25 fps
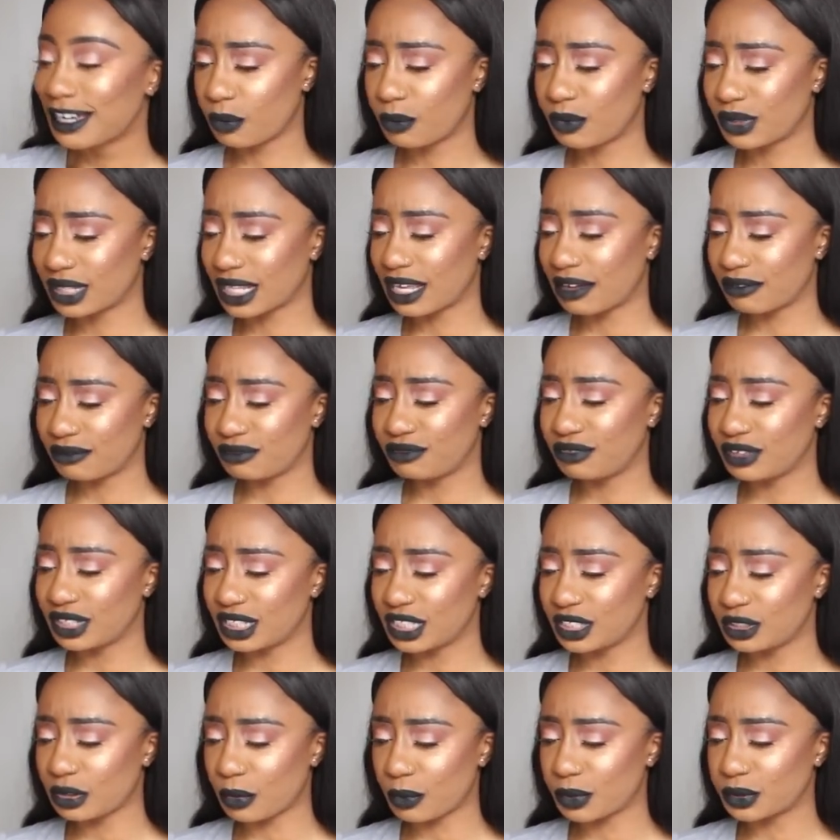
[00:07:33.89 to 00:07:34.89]
When I
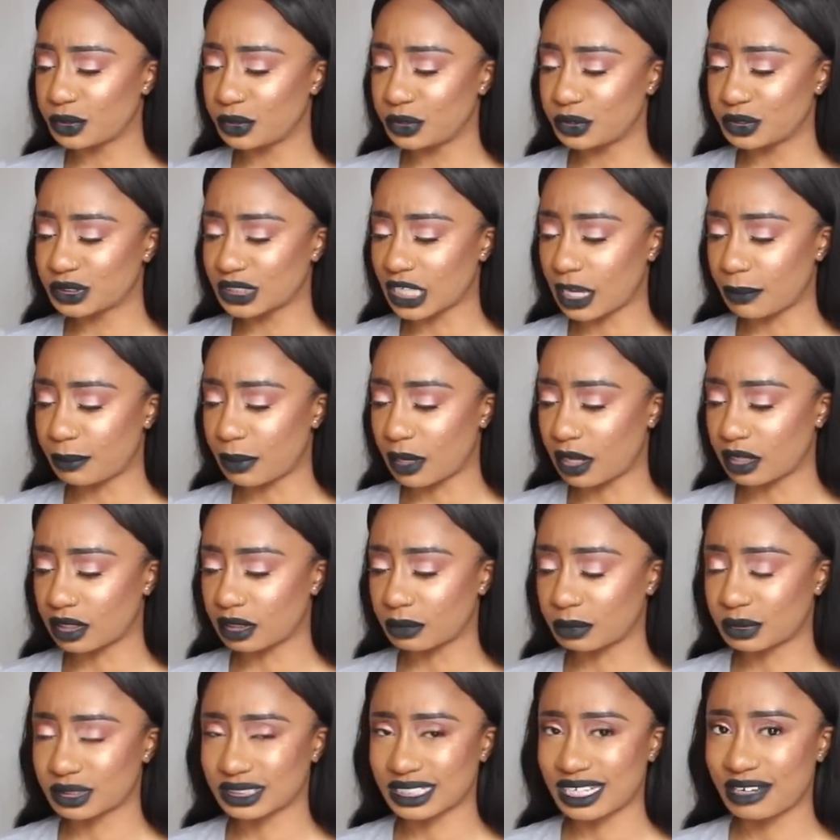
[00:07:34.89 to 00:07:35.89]
really don't want to use that
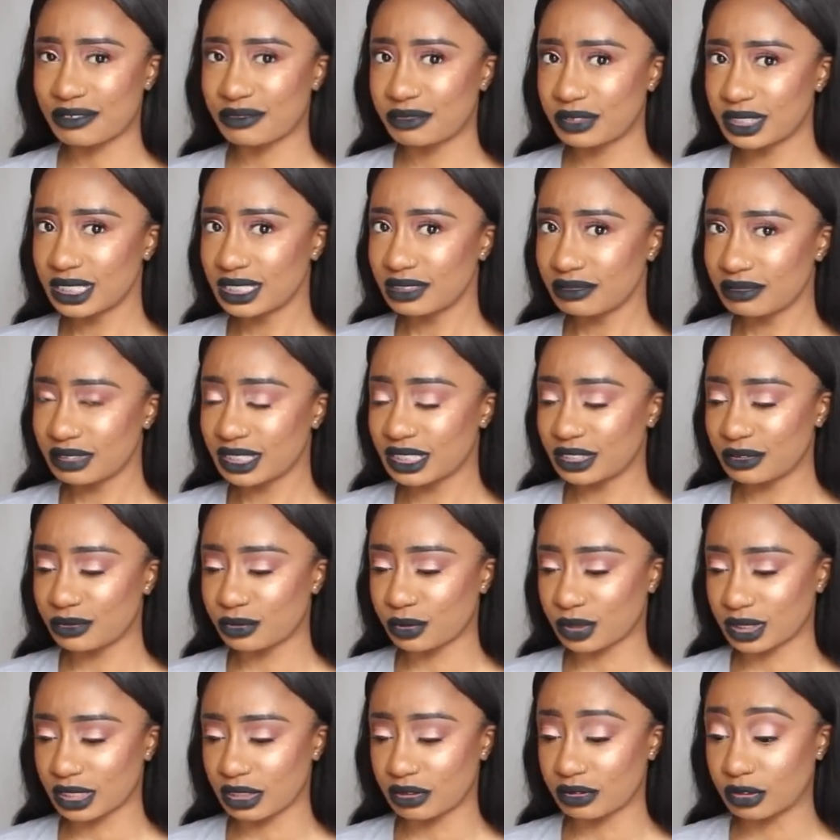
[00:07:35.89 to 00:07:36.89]
powder because I really
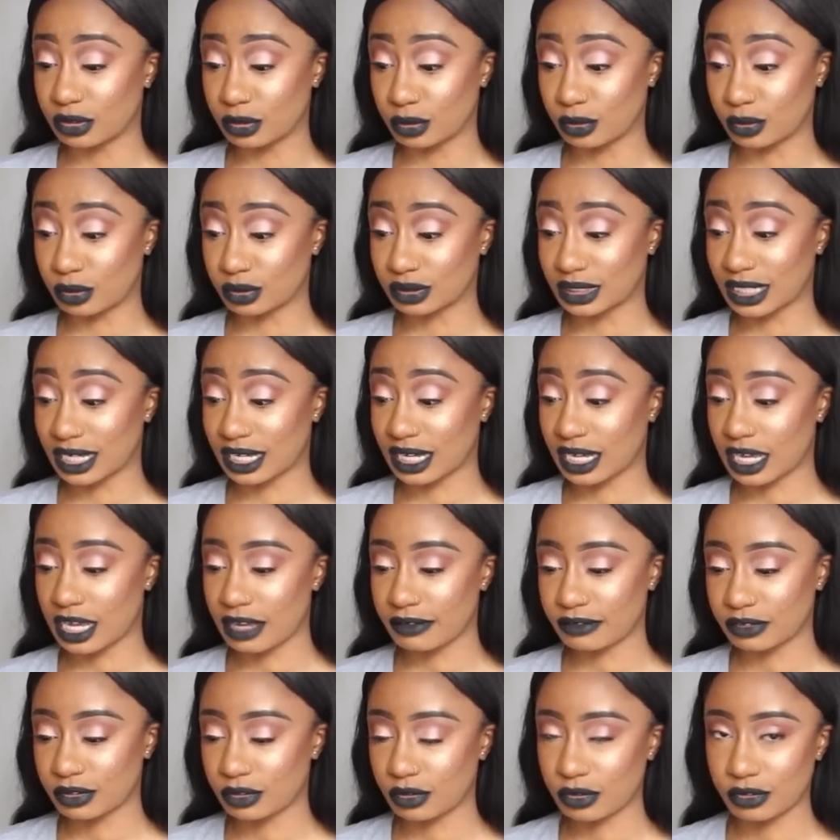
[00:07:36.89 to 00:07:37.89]
run out a lot. Like I
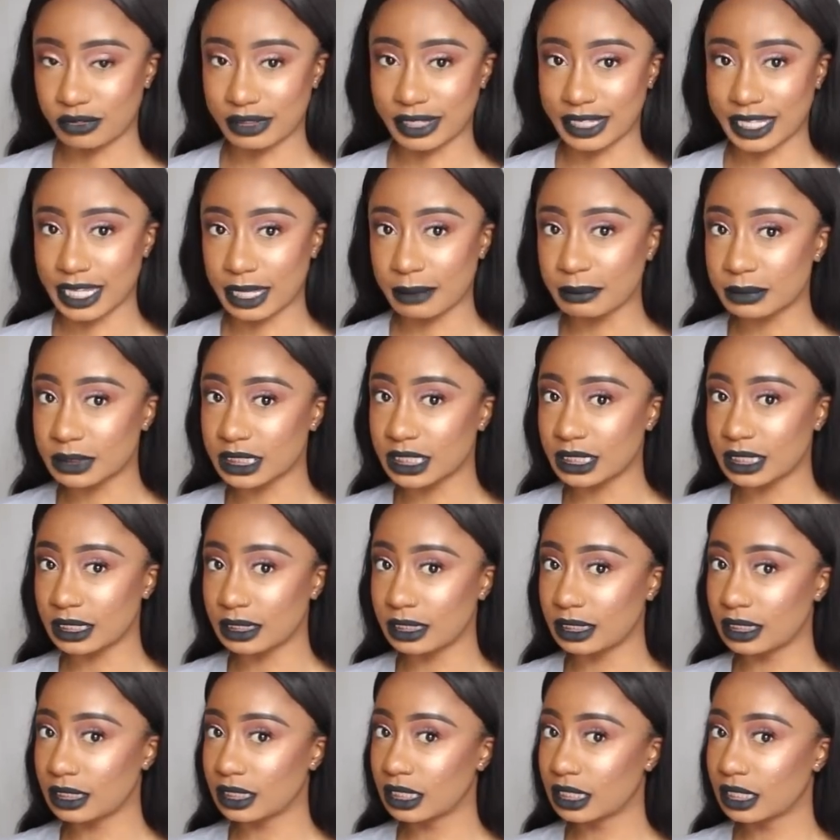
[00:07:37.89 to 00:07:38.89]
have a lot of like
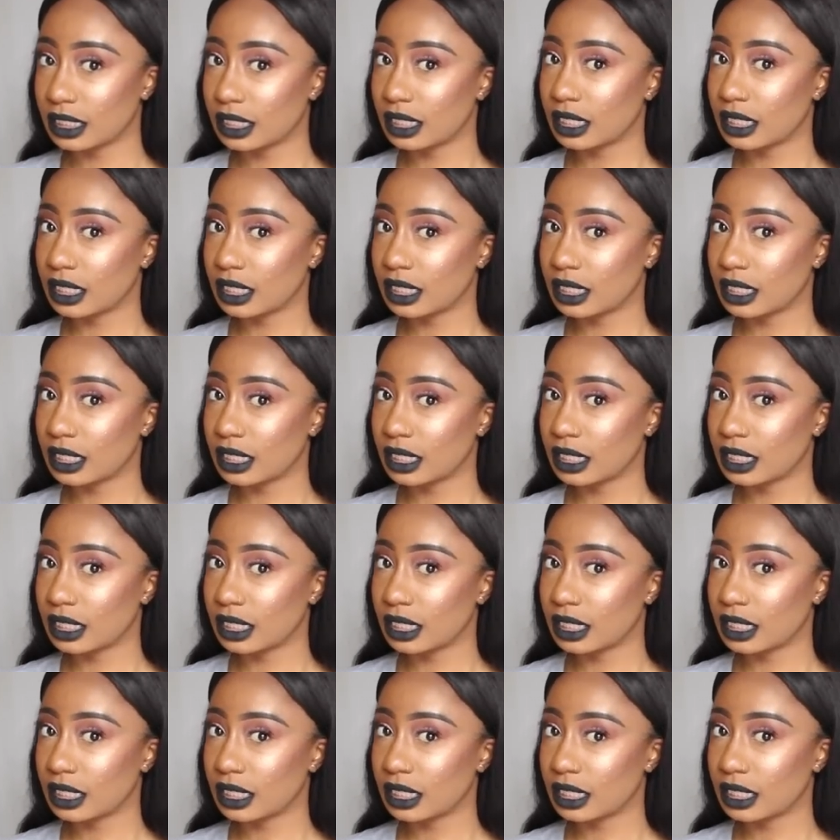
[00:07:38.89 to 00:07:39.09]
empty